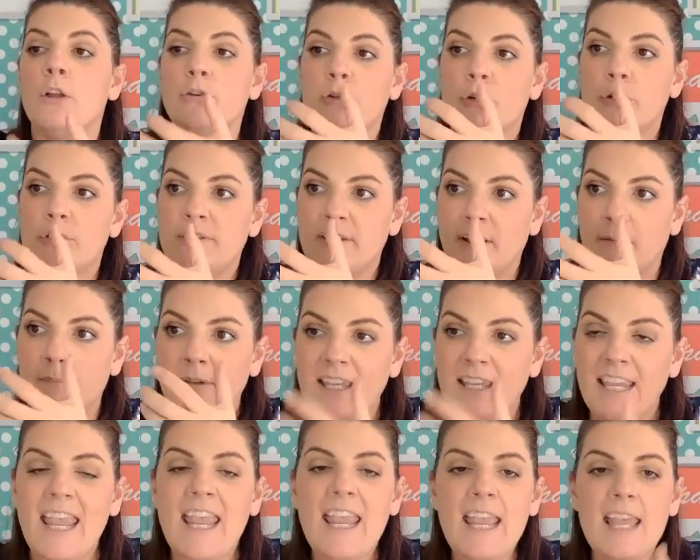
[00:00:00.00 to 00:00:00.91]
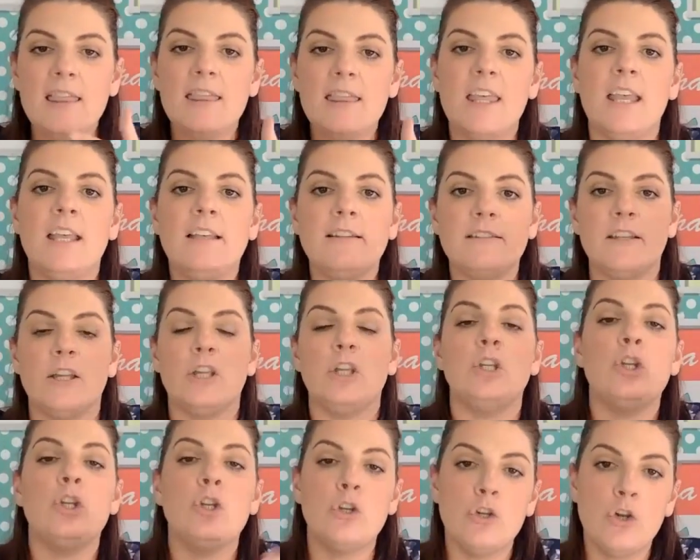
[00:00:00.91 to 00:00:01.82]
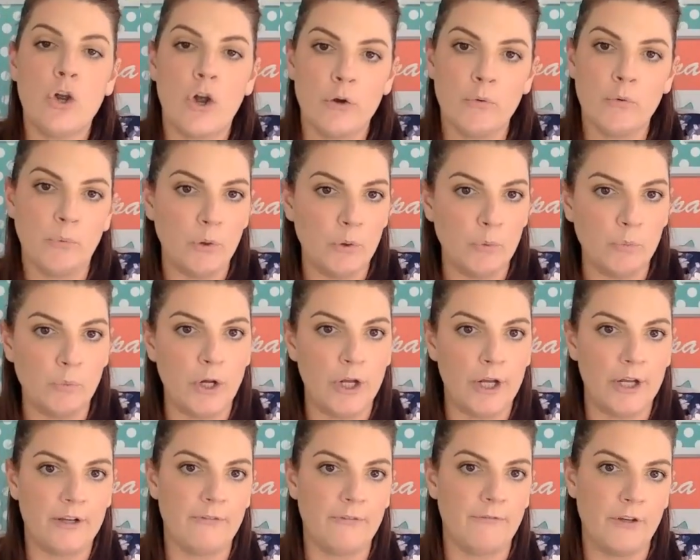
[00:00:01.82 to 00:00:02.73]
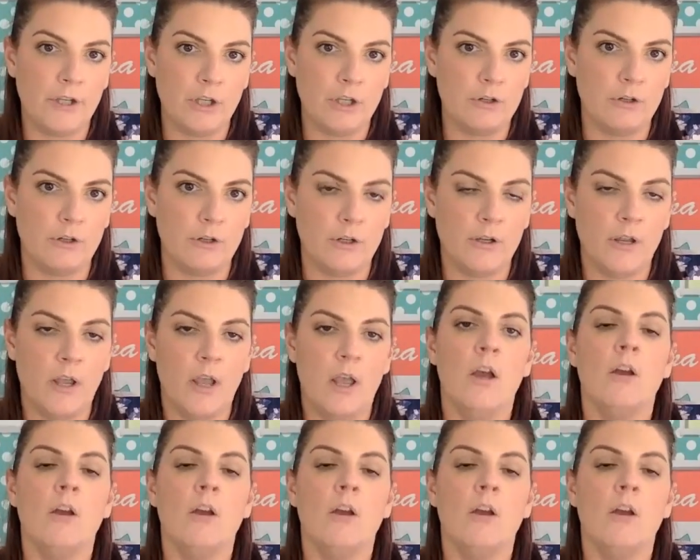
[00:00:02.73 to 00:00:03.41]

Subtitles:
to some key things that you know will work for you.